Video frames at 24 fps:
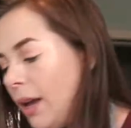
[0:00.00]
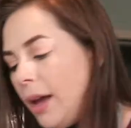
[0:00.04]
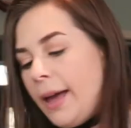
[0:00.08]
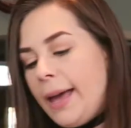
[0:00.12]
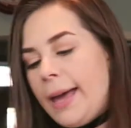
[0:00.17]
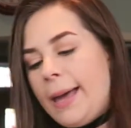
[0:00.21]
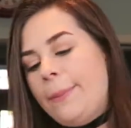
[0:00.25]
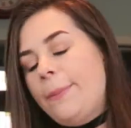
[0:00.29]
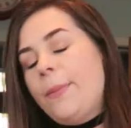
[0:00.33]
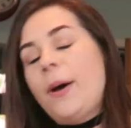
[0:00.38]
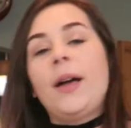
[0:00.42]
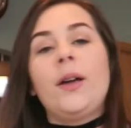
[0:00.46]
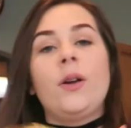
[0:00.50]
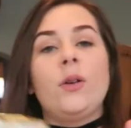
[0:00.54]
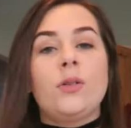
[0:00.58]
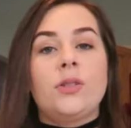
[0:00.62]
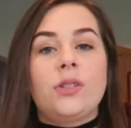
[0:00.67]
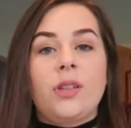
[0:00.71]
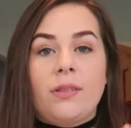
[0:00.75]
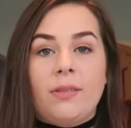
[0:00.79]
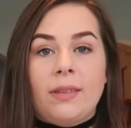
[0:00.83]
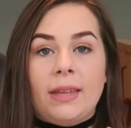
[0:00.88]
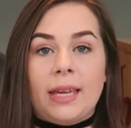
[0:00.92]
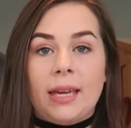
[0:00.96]
I
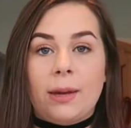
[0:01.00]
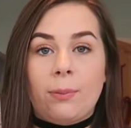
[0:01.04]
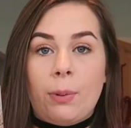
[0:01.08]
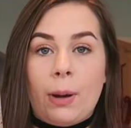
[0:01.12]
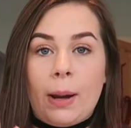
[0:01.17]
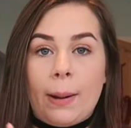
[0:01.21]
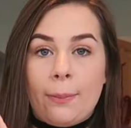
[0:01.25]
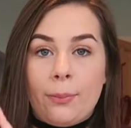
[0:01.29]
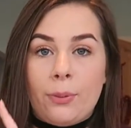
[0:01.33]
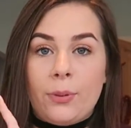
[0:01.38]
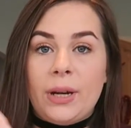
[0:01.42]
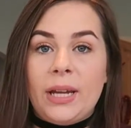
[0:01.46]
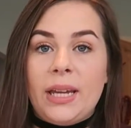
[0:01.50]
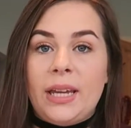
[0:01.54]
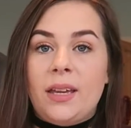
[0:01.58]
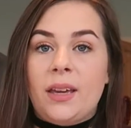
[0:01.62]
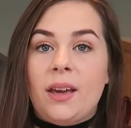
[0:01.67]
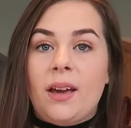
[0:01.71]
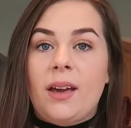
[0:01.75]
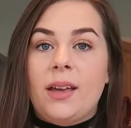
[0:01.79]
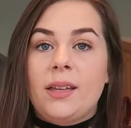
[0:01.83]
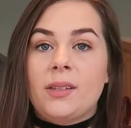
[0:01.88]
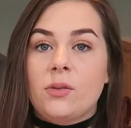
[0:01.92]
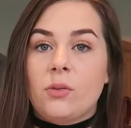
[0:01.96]
also think
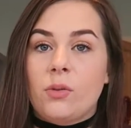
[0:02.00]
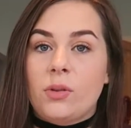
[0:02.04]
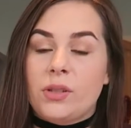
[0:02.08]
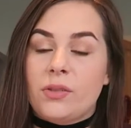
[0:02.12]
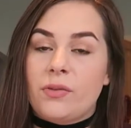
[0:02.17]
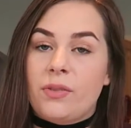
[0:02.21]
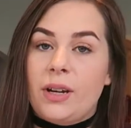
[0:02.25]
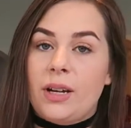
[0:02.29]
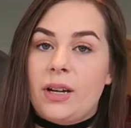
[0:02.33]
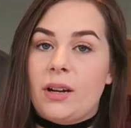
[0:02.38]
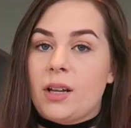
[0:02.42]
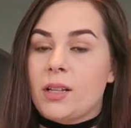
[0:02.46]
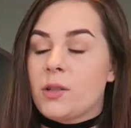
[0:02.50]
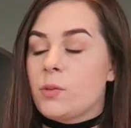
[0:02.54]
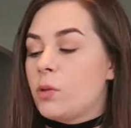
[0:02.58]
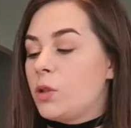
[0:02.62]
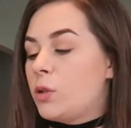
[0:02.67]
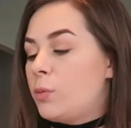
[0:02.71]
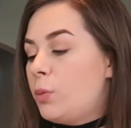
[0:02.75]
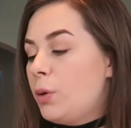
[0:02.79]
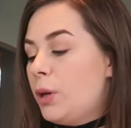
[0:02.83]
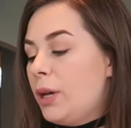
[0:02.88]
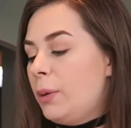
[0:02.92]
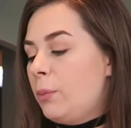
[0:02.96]
paprika is always a really nice
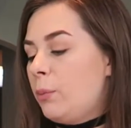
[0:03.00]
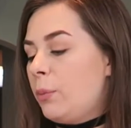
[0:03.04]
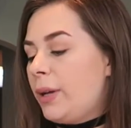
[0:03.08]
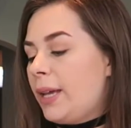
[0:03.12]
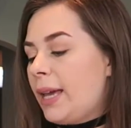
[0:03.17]
one to put in.